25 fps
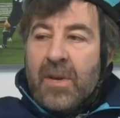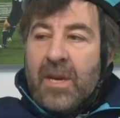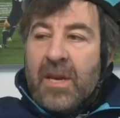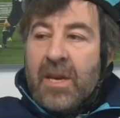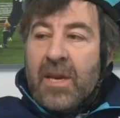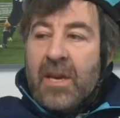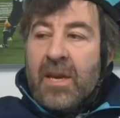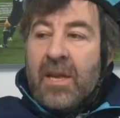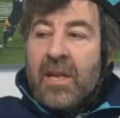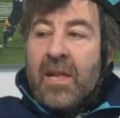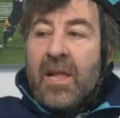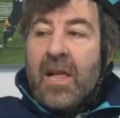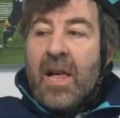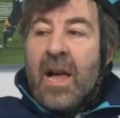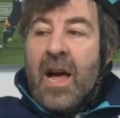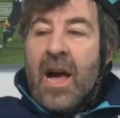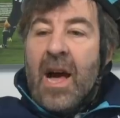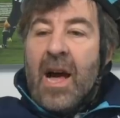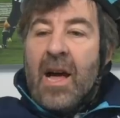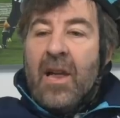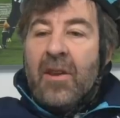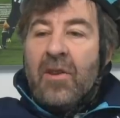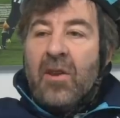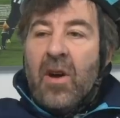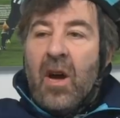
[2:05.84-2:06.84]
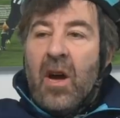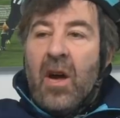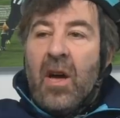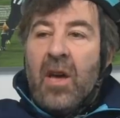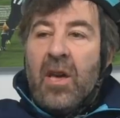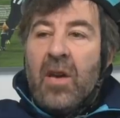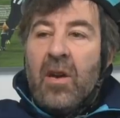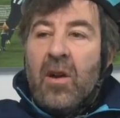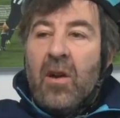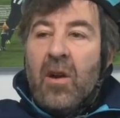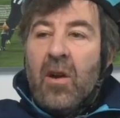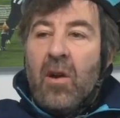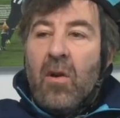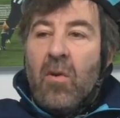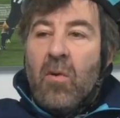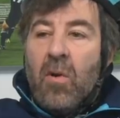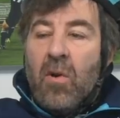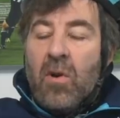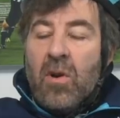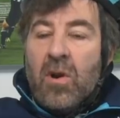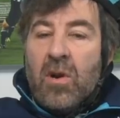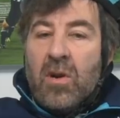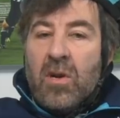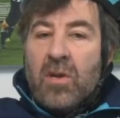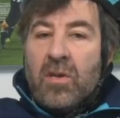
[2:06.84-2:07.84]
me, and I
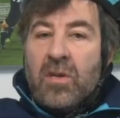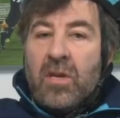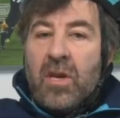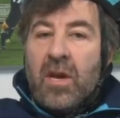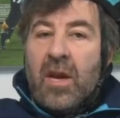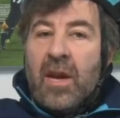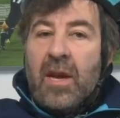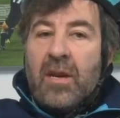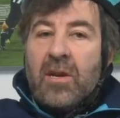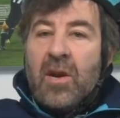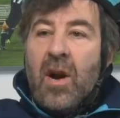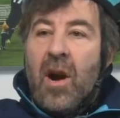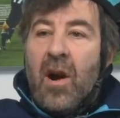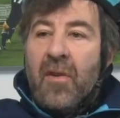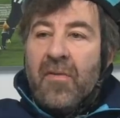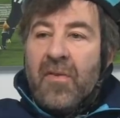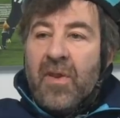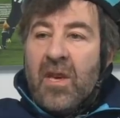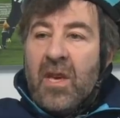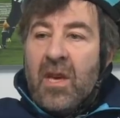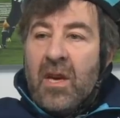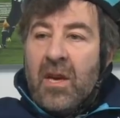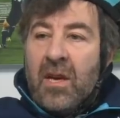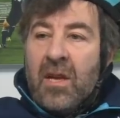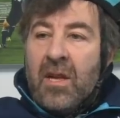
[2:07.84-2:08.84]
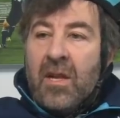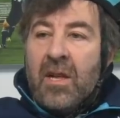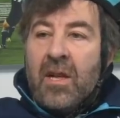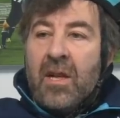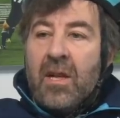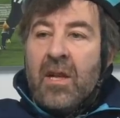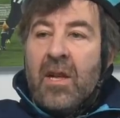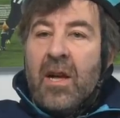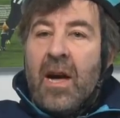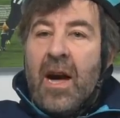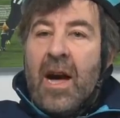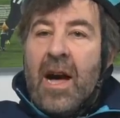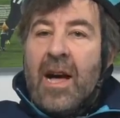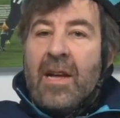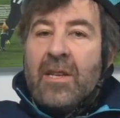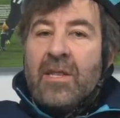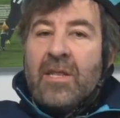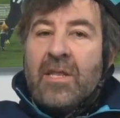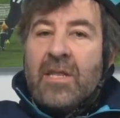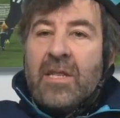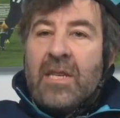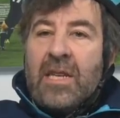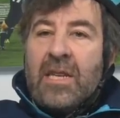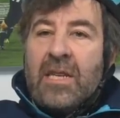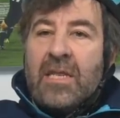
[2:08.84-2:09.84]
ordered uh, coffee
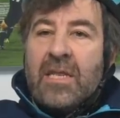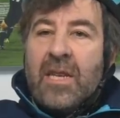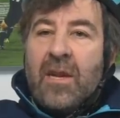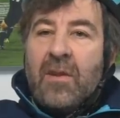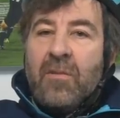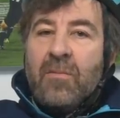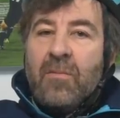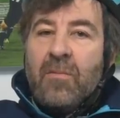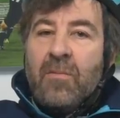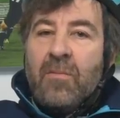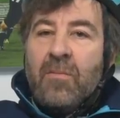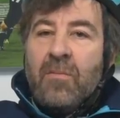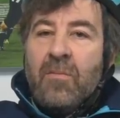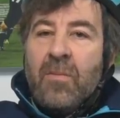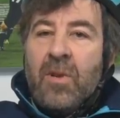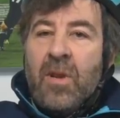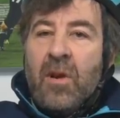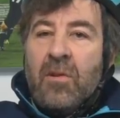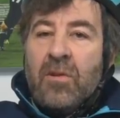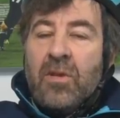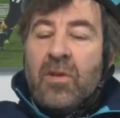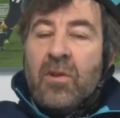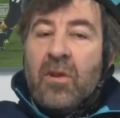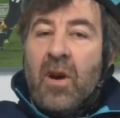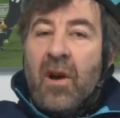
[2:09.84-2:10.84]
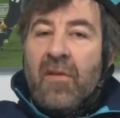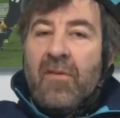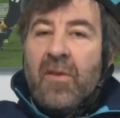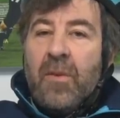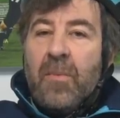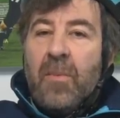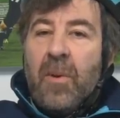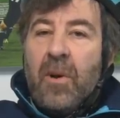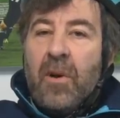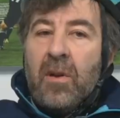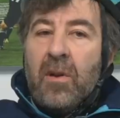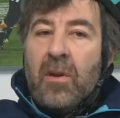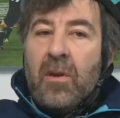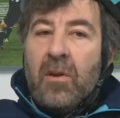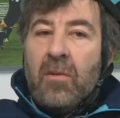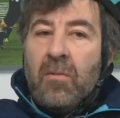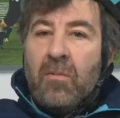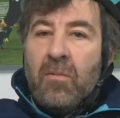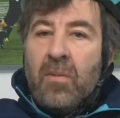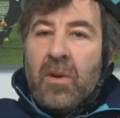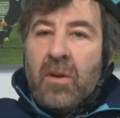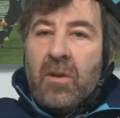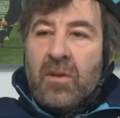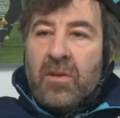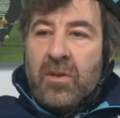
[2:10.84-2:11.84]
and he said, We don't do coffee, but
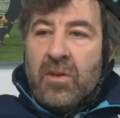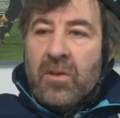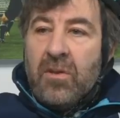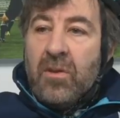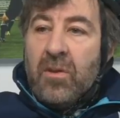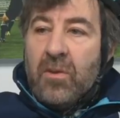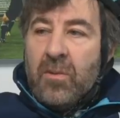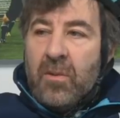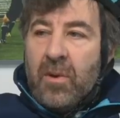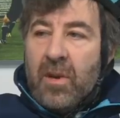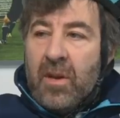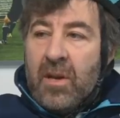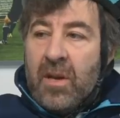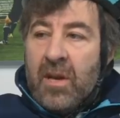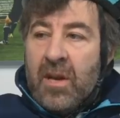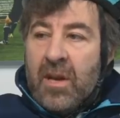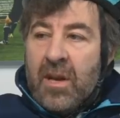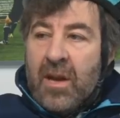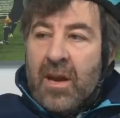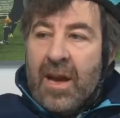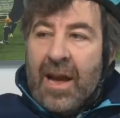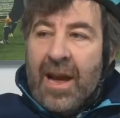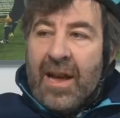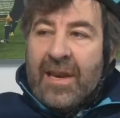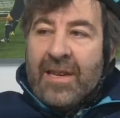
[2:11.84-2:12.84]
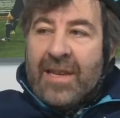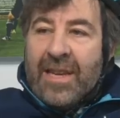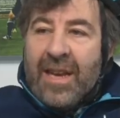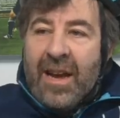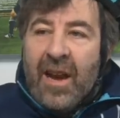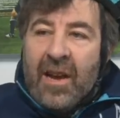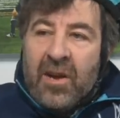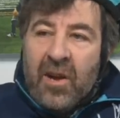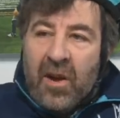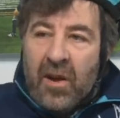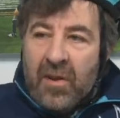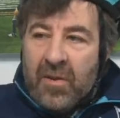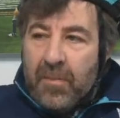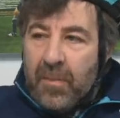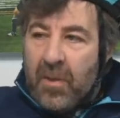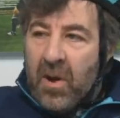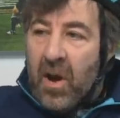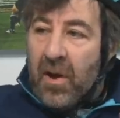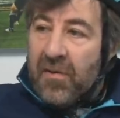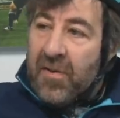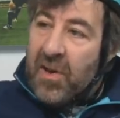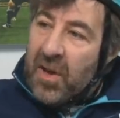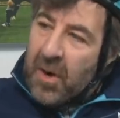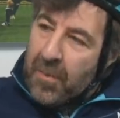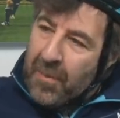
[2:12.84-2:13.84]
we'll do you one. And I got oh.
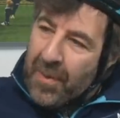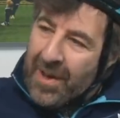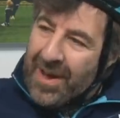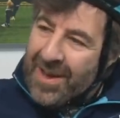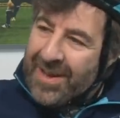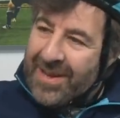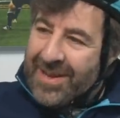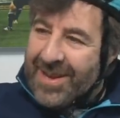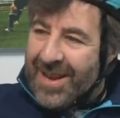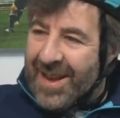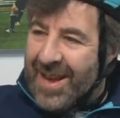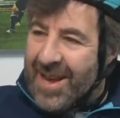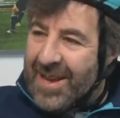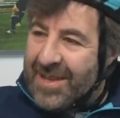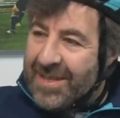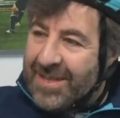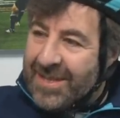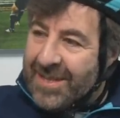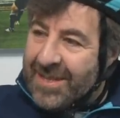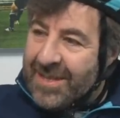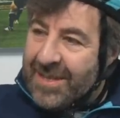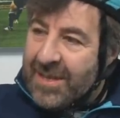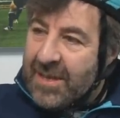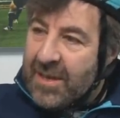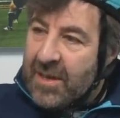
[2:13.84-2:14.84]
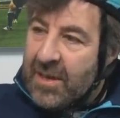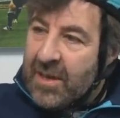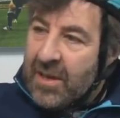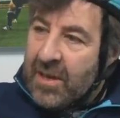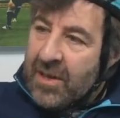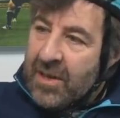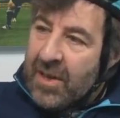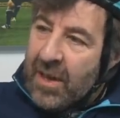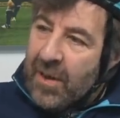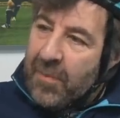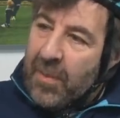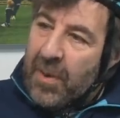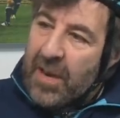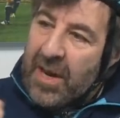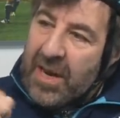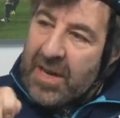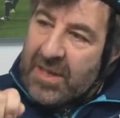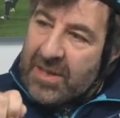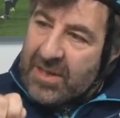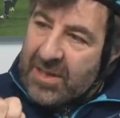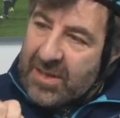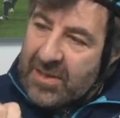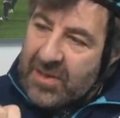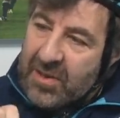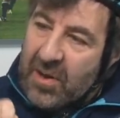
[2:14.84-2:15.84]
coffee in a pint glass. They put
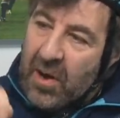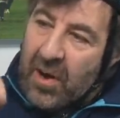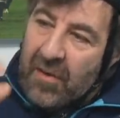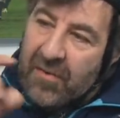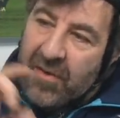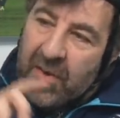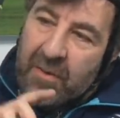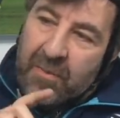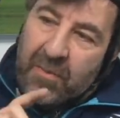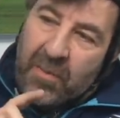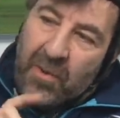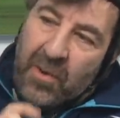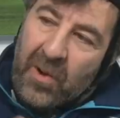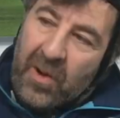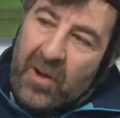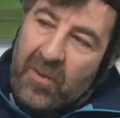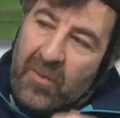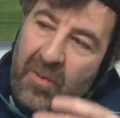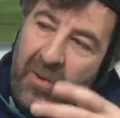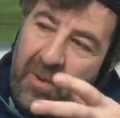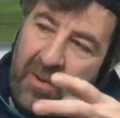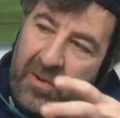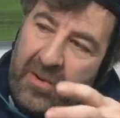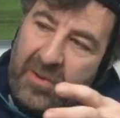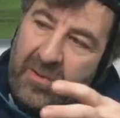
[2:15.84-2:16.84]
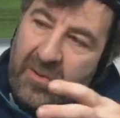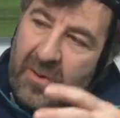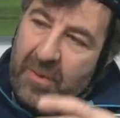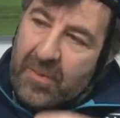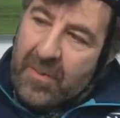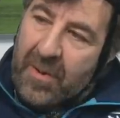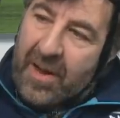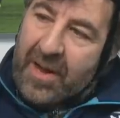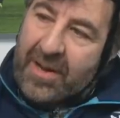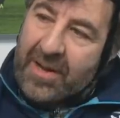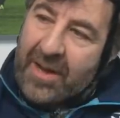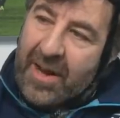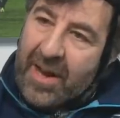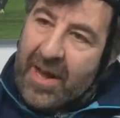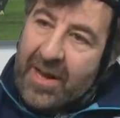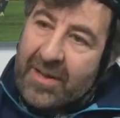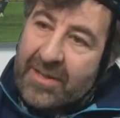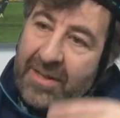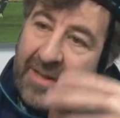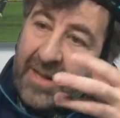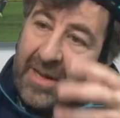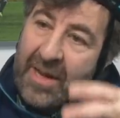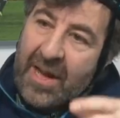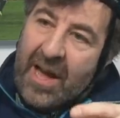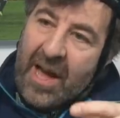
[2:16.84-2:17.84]
instant coffee and boiling water into a pint
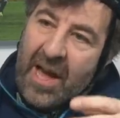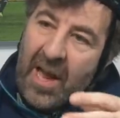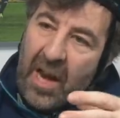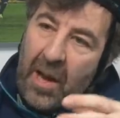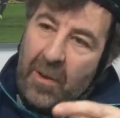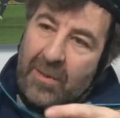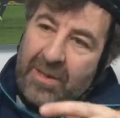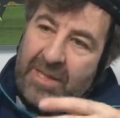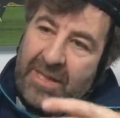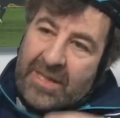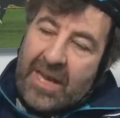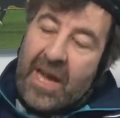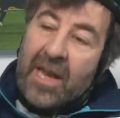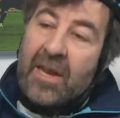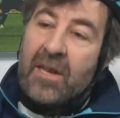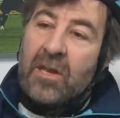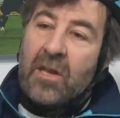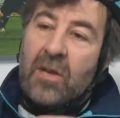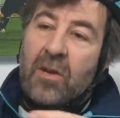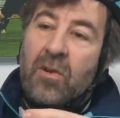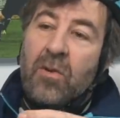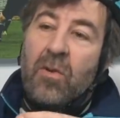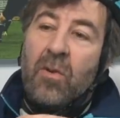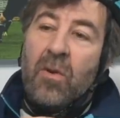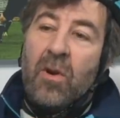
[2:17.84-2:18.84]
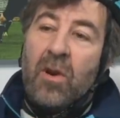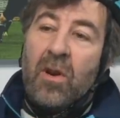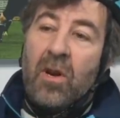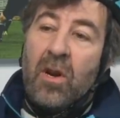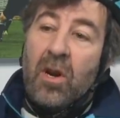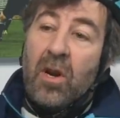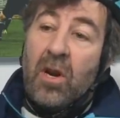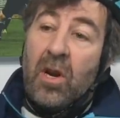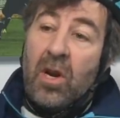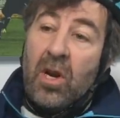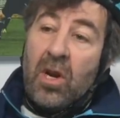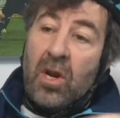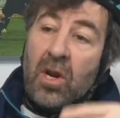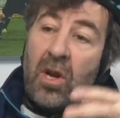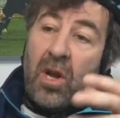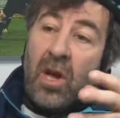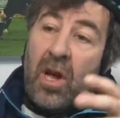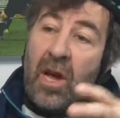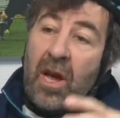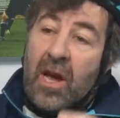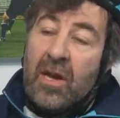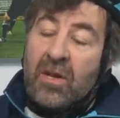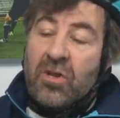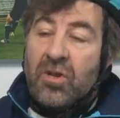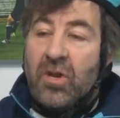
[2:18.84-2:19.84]
glass. Oh, wow. And I was sat in the corner
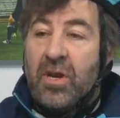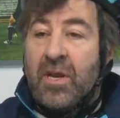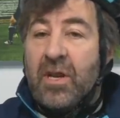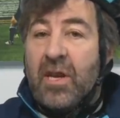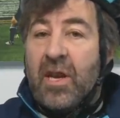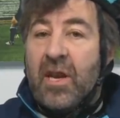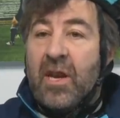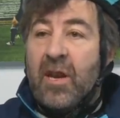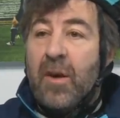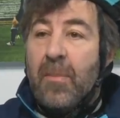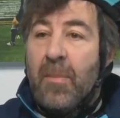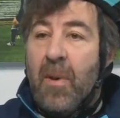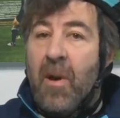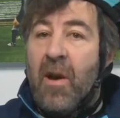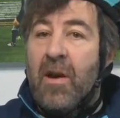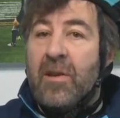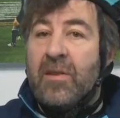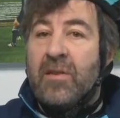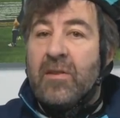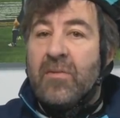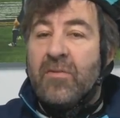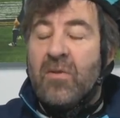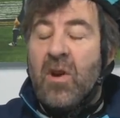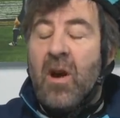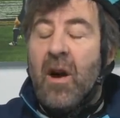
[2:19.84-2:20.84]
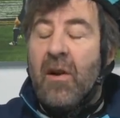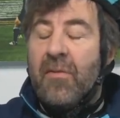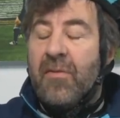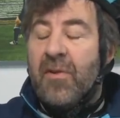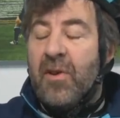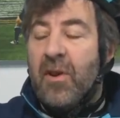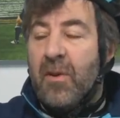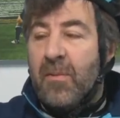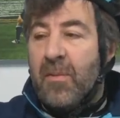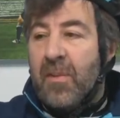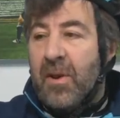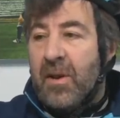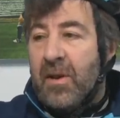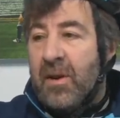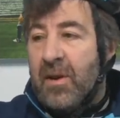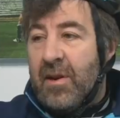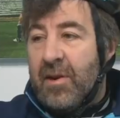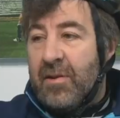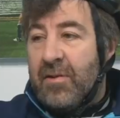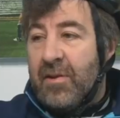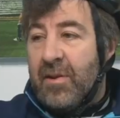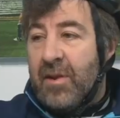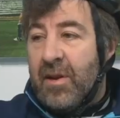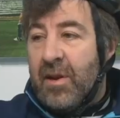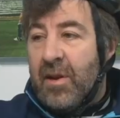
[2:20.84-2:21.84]
uh, drinking a pint of coffee on my
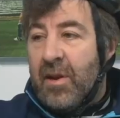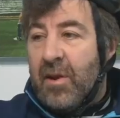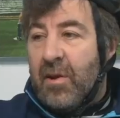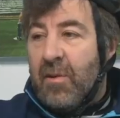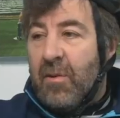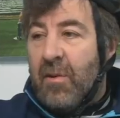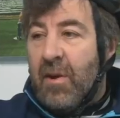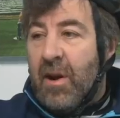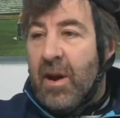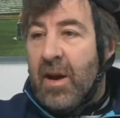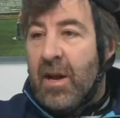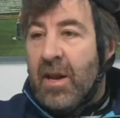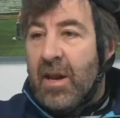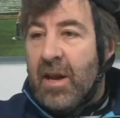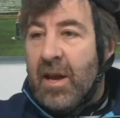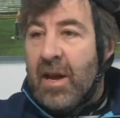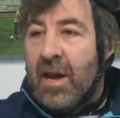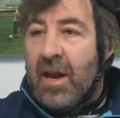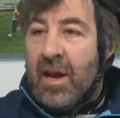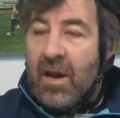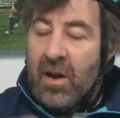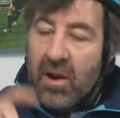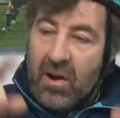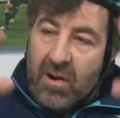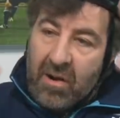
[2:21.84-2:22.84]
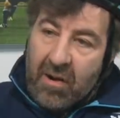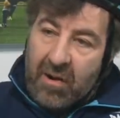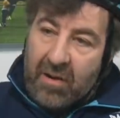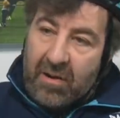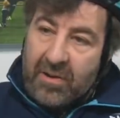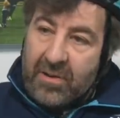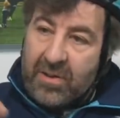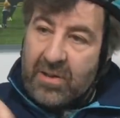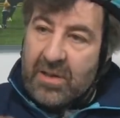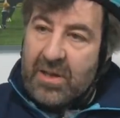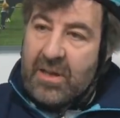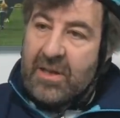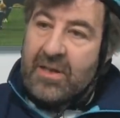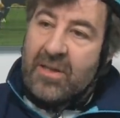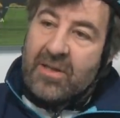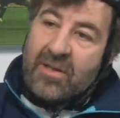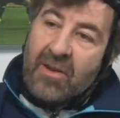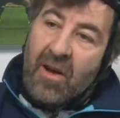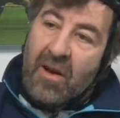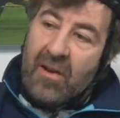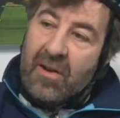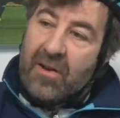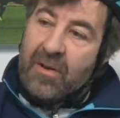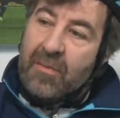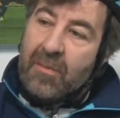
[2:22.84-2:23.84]
own while uh, Ireland and
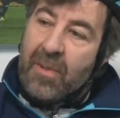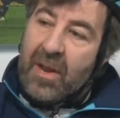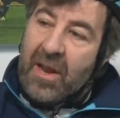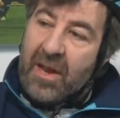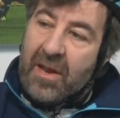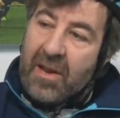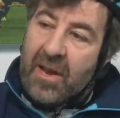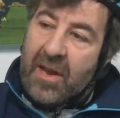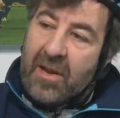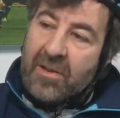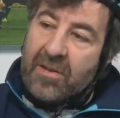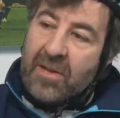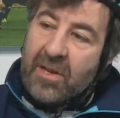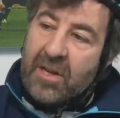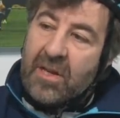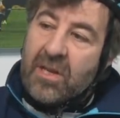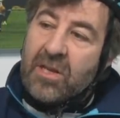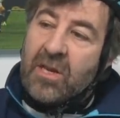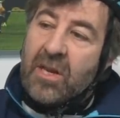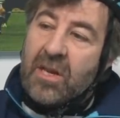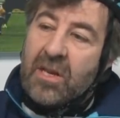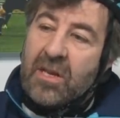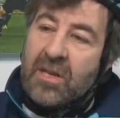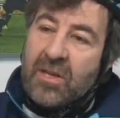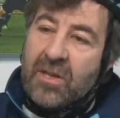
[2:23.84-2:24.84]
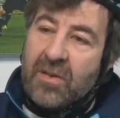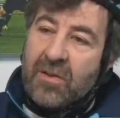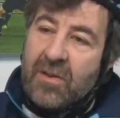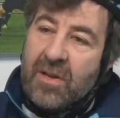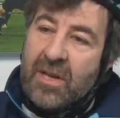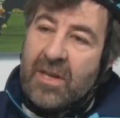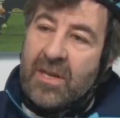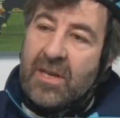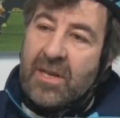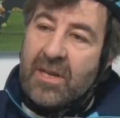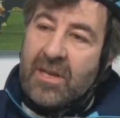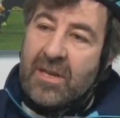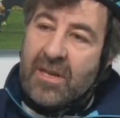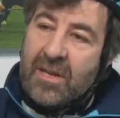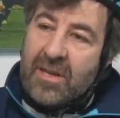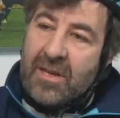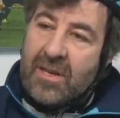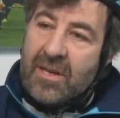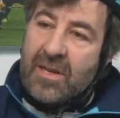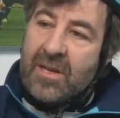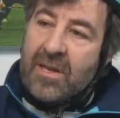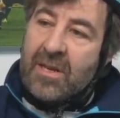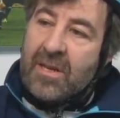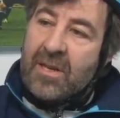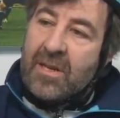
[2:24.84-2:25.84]
Scotland played out on a tiny screen. Oh,
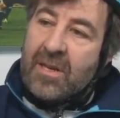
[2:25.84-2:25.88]
such